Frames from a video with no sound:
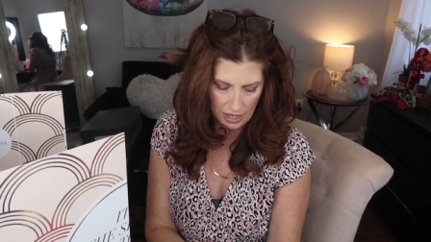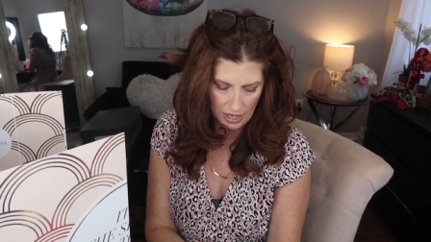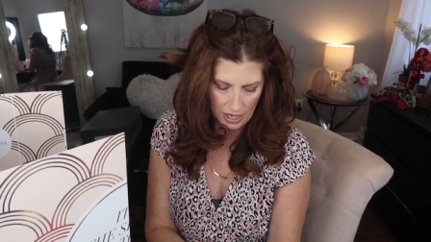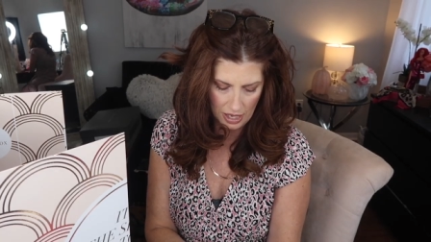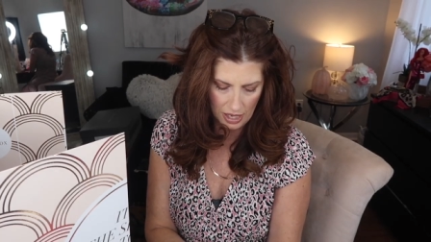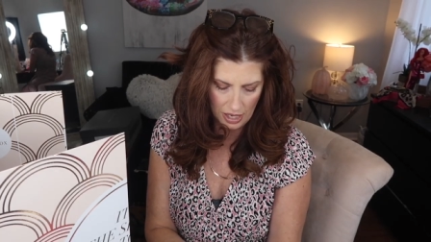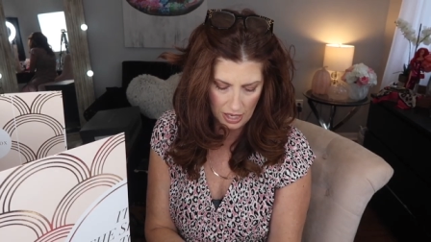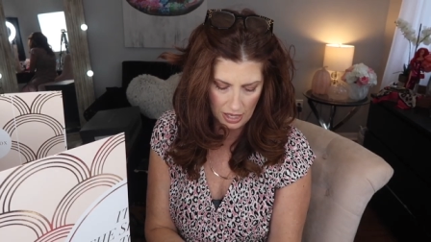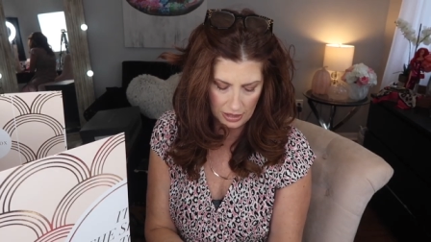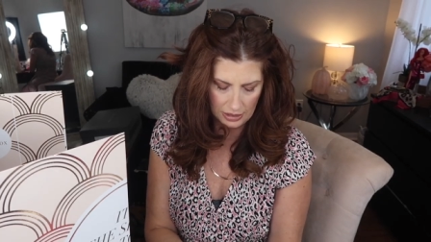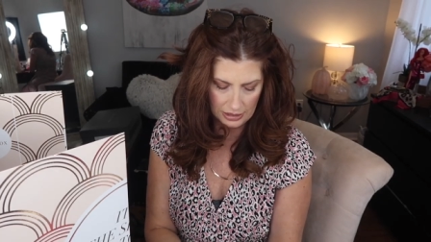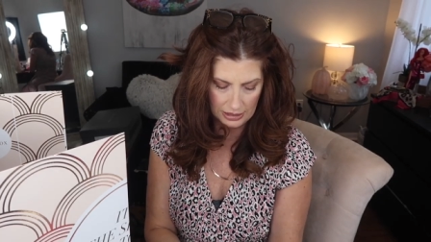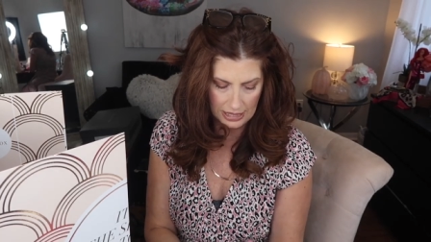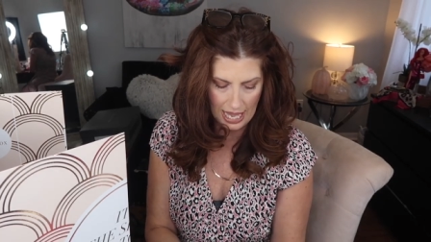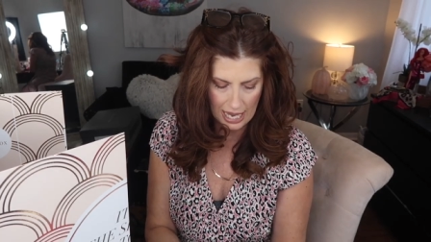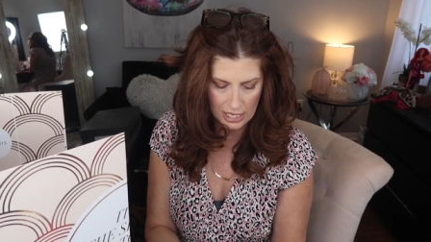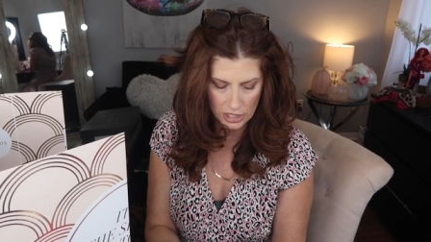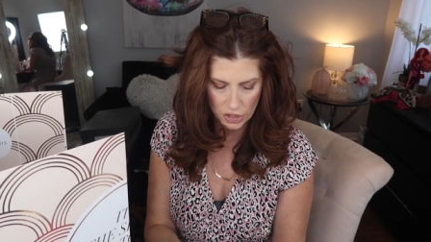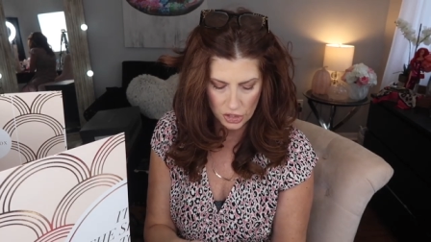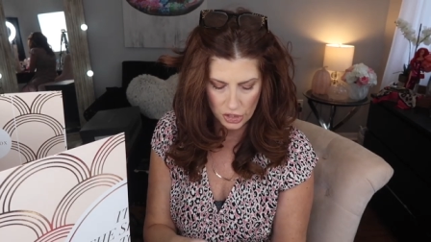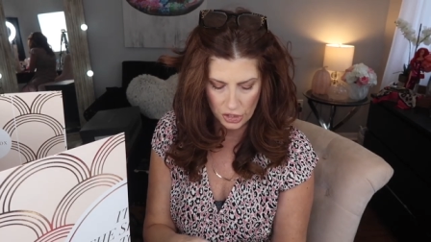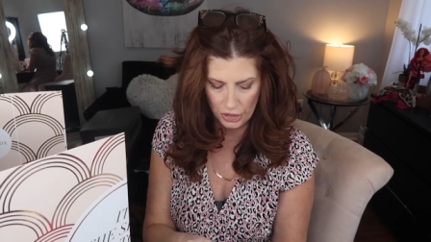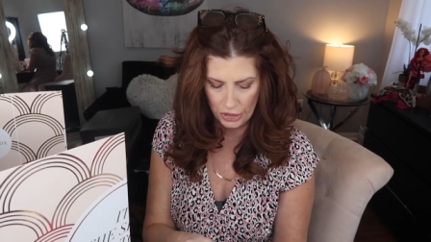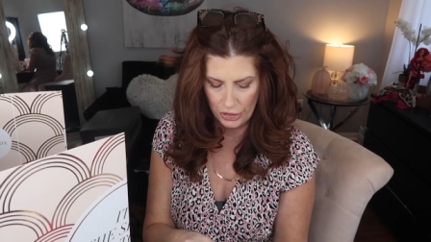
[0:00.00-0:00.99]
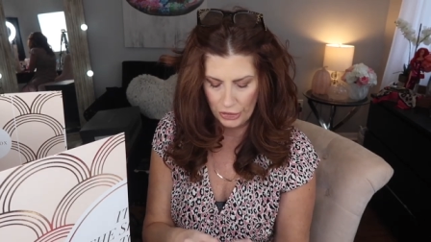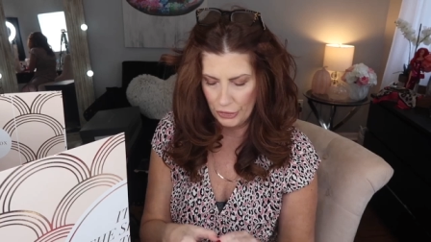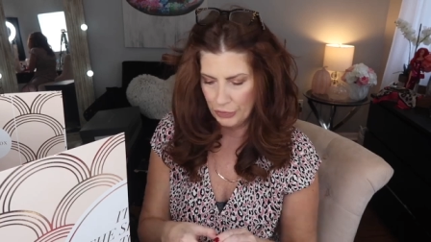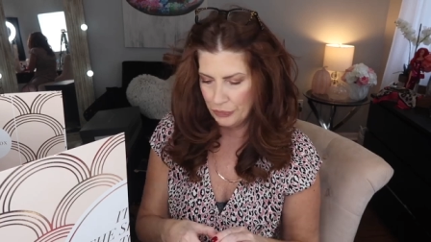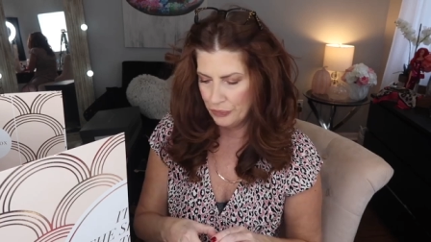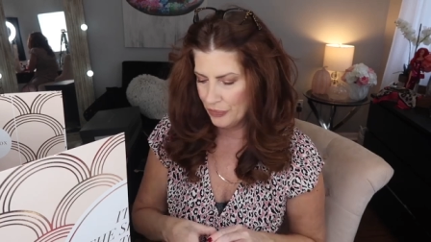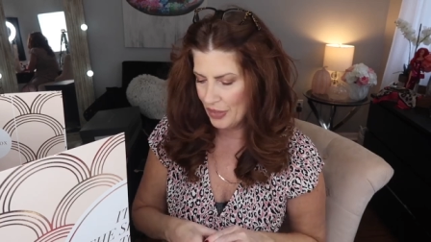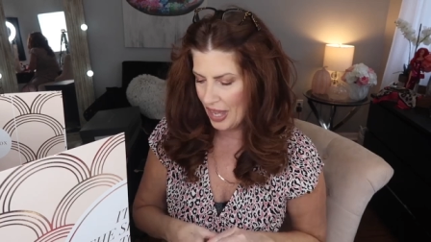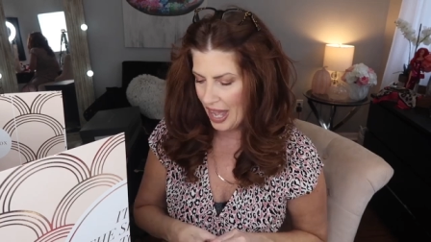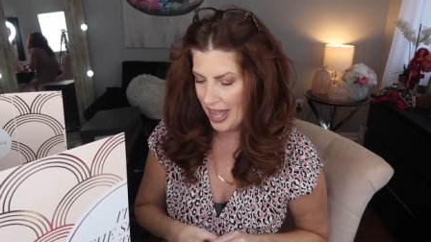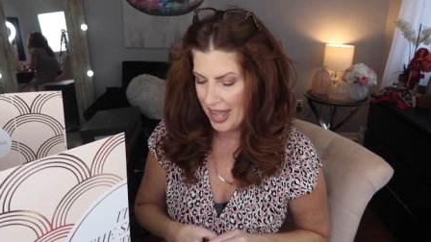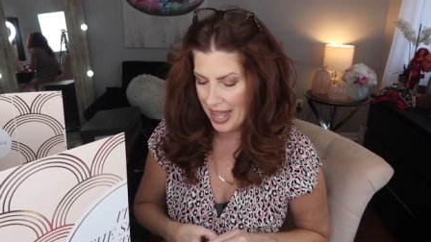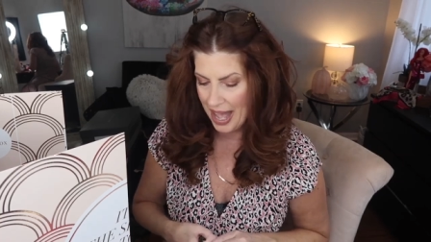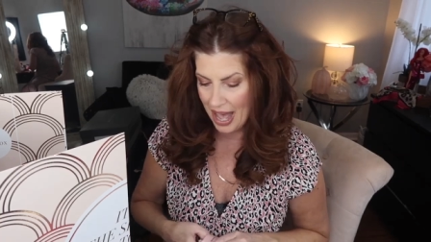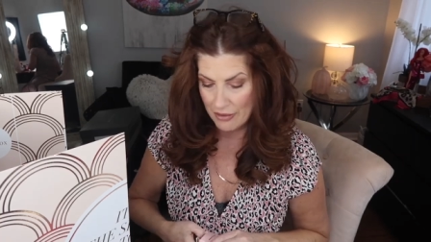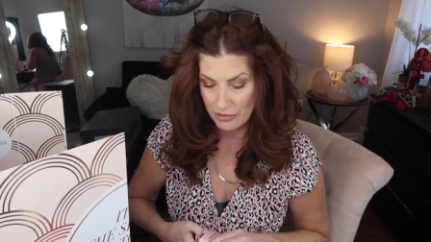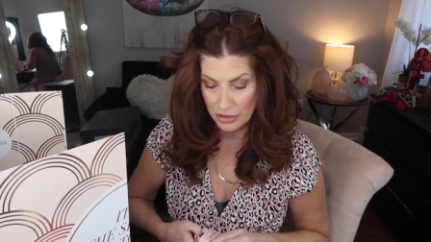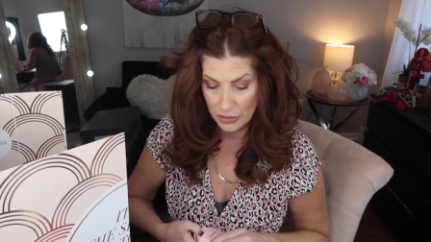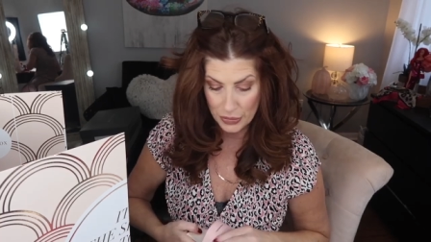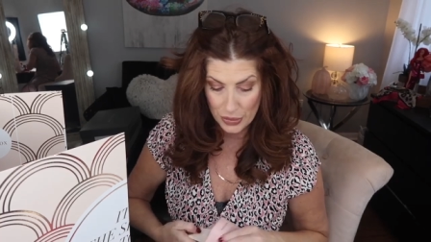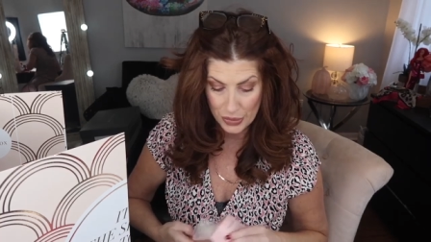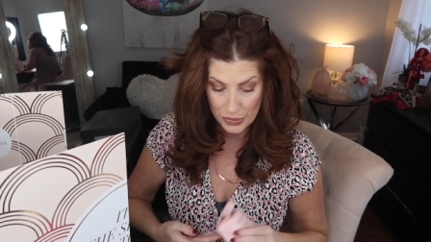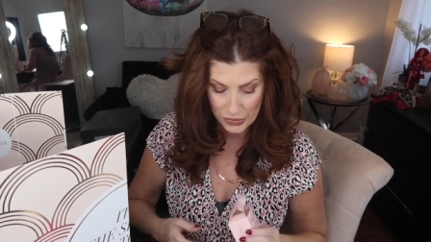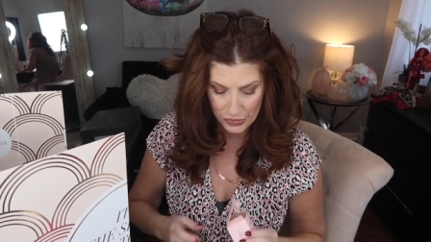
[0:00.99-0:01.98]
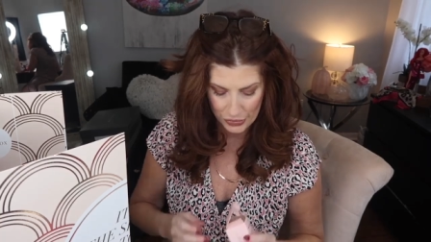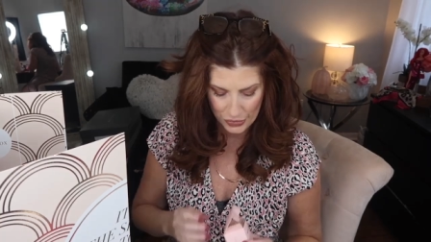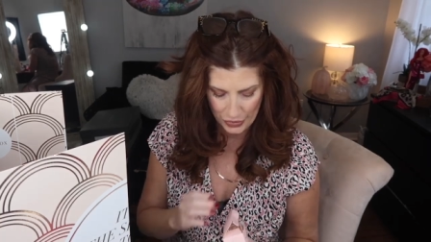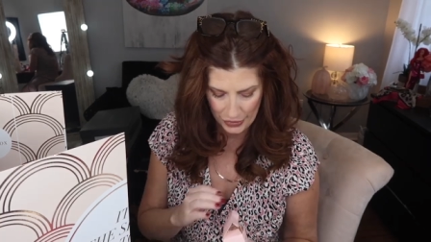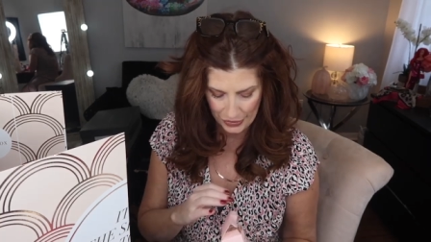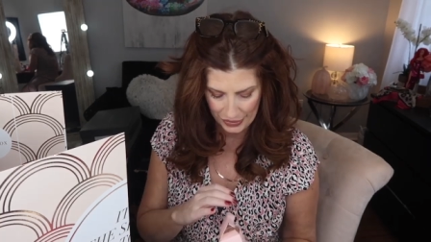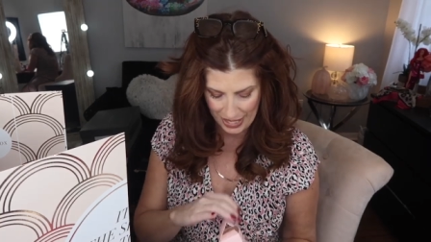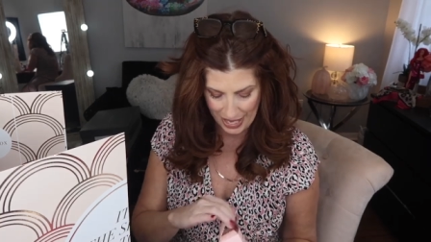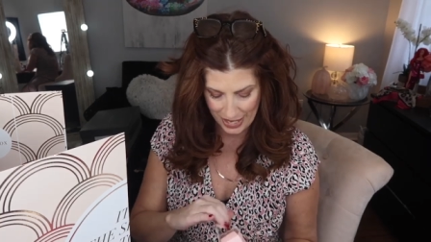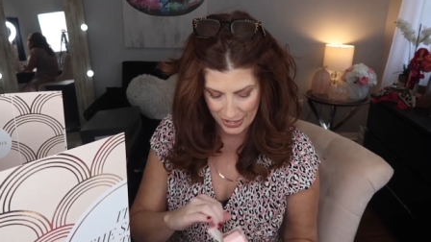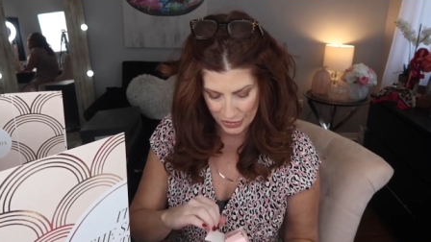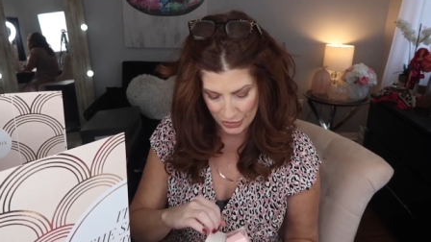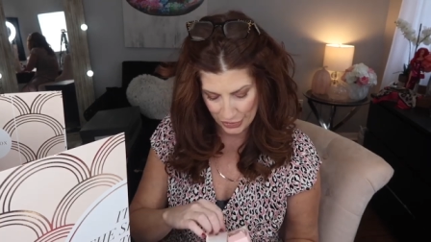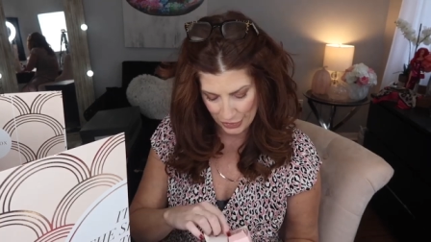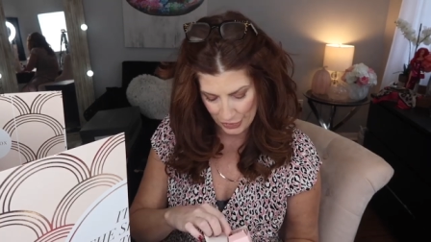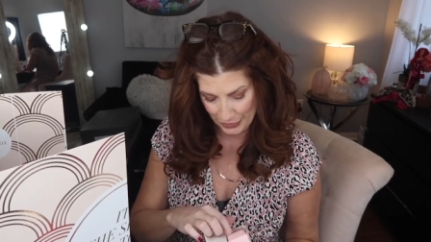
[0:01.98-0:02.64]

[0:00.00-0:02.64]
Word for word: Lash Curler. I have a Rose Gold Lash